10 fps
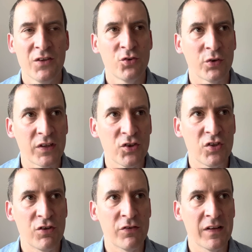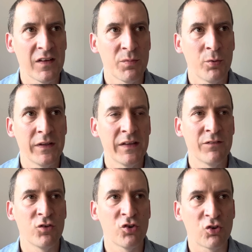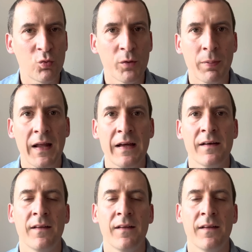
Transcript: sort of considering at this point, even as a squad player.